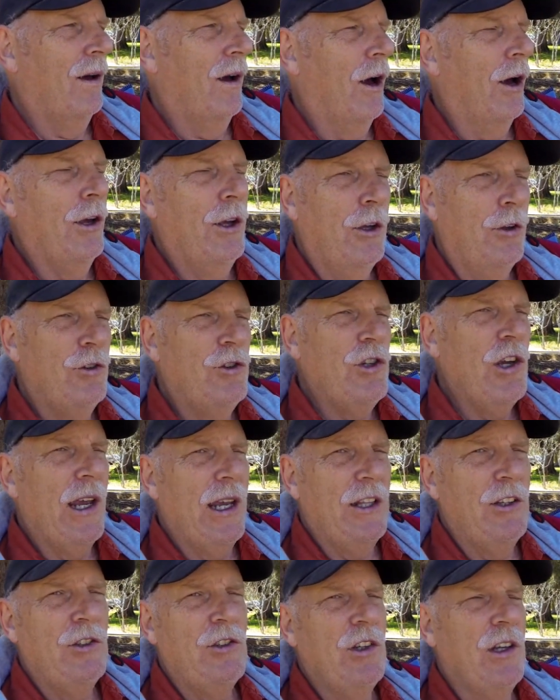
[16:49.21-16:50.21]
are you
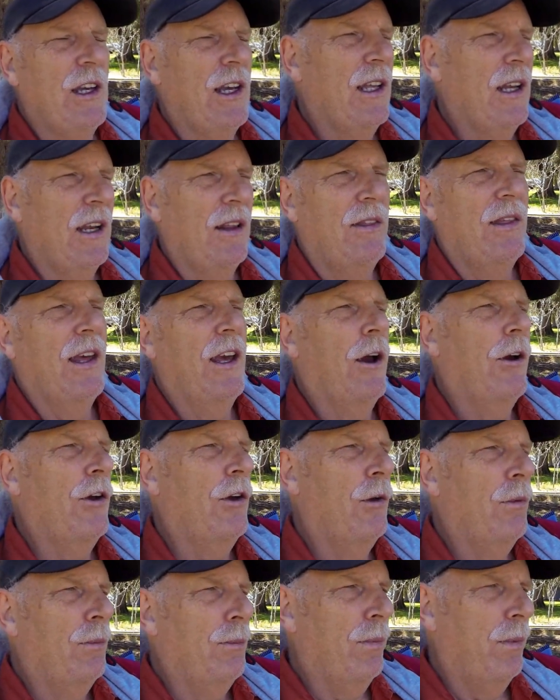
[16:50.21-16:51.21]
changing anything? Are
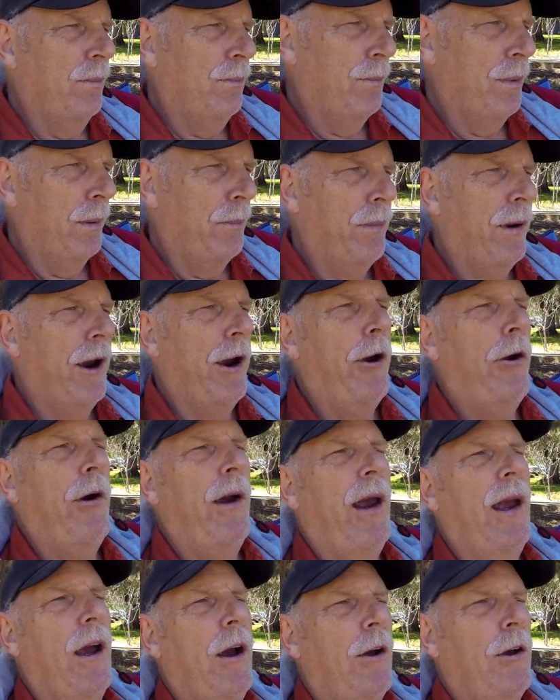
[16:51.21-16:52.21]
you preparing?